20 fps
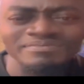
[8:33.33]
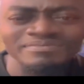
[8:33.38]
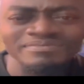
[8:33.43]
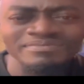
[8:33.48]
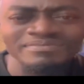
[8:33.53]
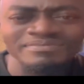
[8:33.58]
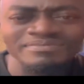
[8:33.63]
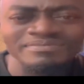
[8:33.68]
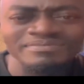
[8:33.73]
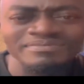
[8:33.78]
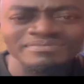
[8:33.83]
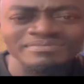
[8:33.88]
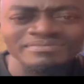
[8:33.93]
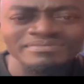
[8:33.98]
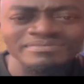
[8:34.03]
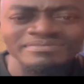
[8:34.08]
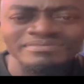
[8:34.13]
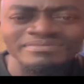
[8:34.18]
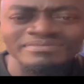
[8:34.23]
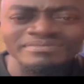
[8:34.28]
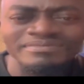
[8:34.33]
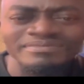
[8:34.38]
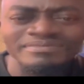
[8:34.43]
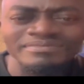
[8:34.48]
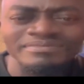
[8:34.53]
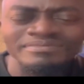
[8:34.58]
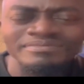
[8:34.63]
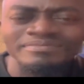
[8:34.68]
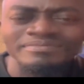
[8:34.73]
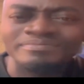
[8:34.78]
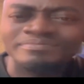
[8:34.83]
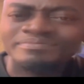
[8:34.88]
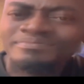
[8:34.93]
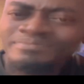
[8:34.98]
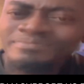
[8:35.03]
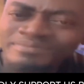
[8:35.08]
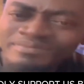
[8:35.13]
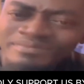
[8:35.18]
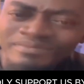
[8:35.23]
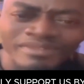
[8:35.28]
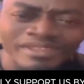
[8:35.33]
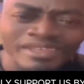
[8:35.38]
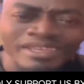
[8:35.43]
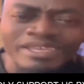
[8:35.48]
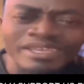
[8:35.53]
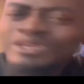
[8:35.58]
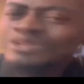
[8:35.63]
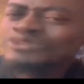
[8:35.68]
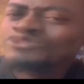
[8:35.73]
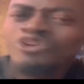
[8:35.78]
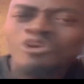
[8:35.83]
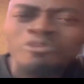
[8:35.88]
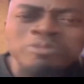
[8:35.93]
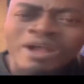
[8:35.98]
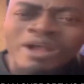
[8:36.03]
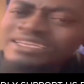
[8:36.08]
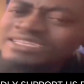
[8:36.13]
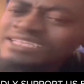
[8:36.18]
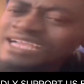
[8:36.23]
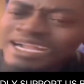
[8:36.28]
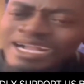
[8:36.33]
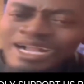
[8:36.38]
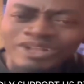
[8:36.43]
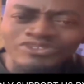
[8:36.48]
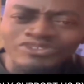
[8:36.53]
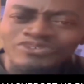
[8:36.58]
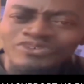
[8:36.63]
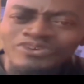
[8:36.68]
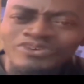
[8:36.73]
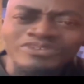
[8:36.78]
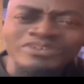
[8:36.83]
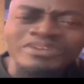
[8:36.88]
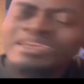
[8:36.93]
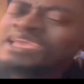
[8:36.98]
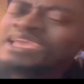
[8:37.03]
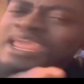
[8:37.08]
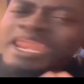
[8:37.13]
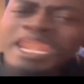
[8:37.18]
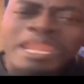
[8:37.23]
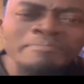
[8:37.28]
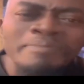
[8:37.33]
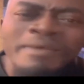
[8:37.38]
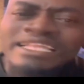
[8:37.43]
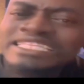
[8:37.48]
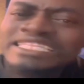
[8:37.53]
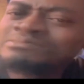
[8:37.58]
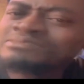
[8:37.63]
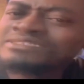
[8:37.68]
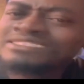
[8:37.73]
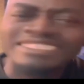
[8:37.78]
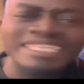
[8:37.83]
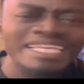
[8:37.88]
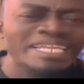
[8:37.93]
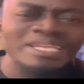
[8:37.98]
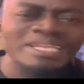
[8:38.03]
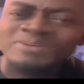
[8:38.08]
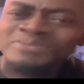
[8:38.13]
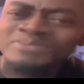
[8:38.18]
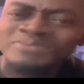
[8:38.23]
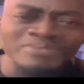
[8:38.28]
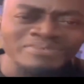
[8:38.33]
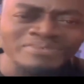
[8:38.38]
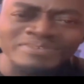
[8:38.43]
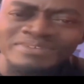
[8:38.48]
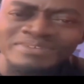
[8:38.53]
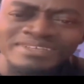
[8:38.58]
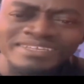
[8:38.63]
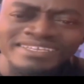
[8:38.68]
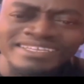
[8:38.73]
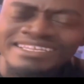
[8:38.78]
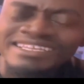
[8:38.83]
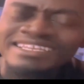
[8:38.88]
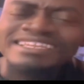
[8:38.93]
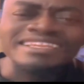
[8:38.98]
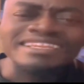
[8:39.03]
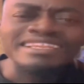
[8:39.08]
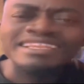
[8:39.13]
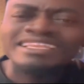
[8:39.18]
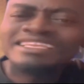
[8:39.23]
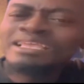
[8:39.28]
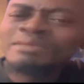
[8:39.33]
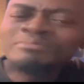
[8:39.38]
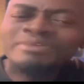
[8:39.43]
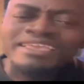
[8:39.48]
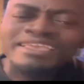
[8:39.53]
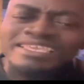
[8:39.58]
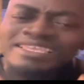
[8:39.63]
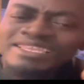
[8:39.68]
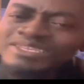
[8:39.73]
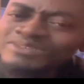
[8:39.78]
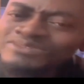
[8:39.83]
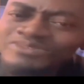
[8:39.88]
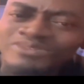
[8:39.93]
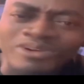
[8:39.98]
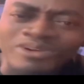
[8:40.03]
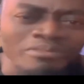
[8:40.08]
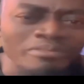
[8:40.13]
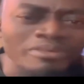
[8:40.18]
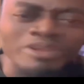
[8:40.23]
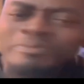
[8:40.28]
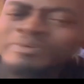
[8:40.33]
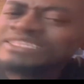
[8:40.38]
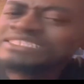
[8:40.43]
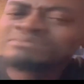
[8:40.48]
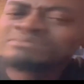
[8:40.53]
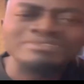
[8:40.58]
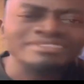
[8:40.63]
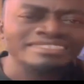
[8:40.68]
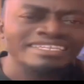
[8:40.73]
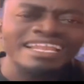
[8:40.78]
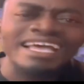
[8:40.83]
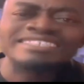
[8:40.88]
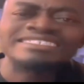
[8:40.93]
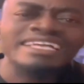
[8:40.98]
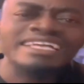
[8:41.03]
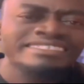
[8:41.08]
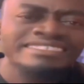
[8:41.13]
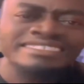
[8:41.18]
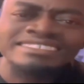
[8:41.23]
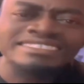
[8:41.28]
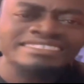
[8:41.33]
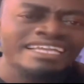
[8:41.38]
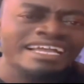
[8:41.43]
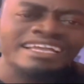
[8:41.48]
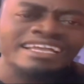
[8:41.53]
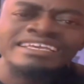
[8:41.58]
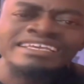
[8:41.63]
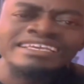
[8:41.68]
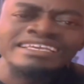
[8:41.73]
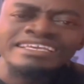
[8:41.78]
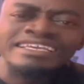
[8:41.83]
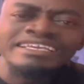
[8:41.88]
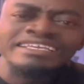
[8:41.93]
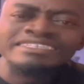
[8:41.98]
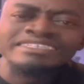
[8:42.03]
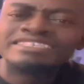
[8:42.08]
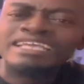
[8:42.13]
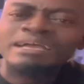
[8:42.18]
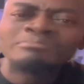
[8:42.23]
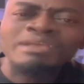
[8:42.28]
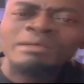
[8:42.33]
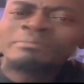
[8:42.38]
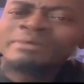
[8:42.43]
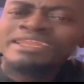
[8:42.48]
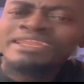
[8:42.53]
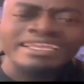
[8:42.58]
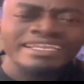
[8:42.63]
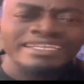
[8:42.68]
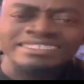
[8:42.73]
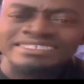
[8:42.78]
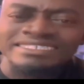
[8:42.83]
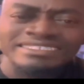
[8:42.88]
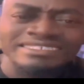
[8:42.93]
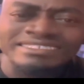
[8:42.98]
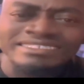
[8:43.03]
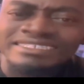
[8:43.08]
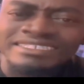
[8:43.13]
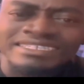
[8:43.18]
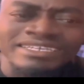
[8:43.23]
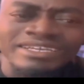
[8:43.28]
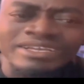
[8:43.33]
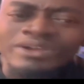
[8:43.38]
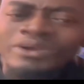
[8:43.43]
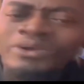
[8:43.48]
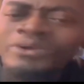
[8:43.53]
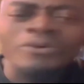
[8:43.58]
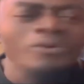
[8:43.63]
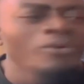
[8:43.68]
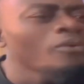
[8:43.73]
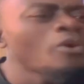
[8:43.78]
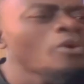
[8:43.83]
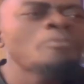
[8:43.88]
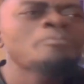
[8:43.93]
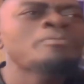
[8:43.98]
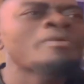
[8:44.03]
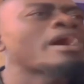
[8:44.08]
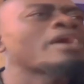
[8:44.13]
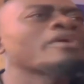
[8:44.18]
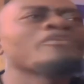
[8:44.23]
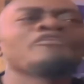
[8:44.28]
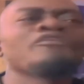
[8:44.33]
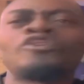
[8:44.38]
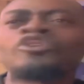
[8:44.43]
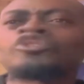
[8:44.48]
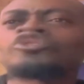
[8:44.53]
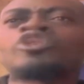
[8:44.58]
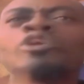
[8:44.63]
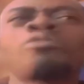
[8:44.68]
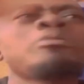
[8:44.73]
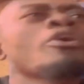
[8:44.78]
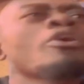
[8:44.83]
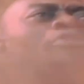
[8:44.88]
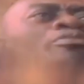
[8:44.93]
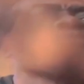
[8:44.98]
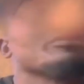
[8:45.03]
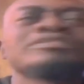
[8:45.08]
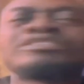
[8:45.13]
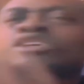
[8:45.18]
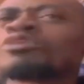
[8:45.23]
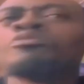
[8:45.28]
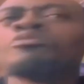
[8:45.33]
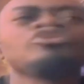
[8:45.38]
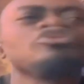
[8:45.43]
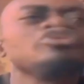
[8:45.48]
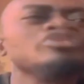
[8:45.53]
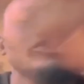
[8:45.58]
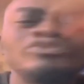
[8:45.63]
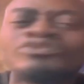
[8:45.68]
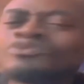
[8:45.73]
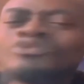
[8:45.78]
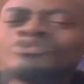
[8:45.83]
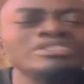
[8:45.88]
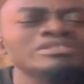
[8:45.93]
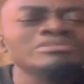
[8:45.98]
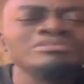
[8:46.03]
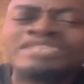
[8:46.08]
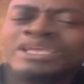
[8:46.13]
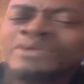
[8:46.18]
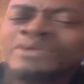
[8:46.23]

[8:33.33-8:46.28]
Do a part their cartoon, independent son in the woo. Then you may in on my dependent son as I tease ya, yam yaman hate. Opa, for scoborn himself between you, unto me, ya be jan. Jay, what?